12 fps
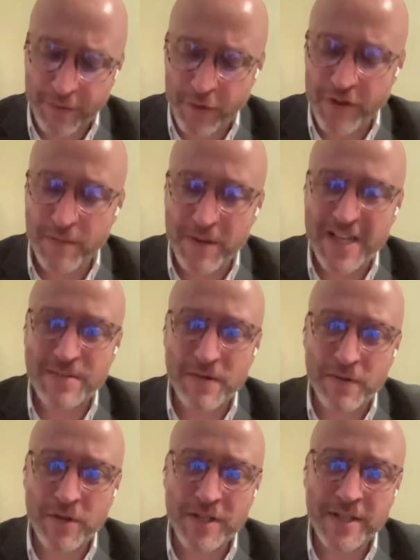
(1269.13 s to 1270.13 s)
through the
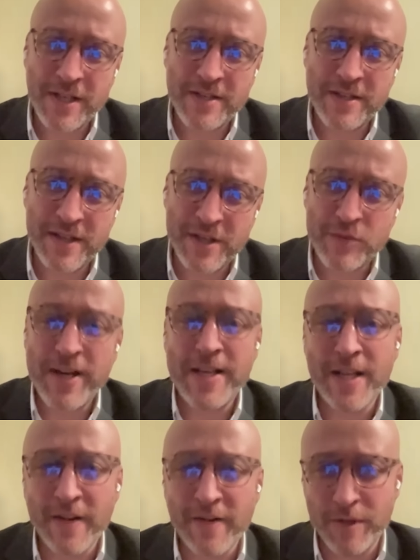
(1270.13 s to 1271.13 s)
medium of criticizing the
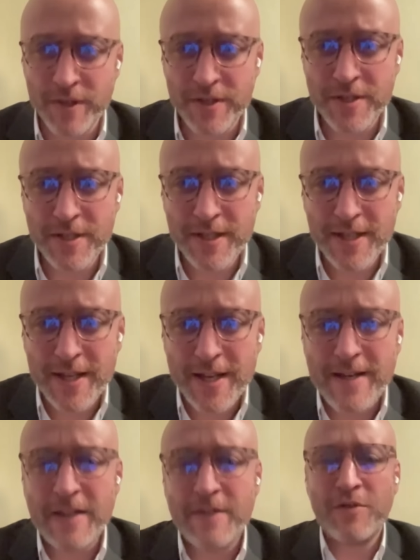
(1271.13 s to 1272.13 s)
Israeli government.
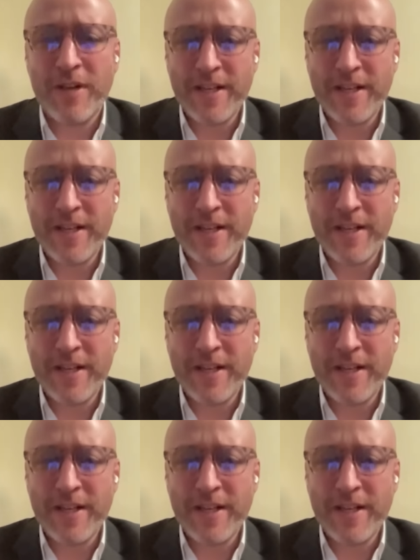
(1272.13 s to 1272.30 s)
Mm-hmm.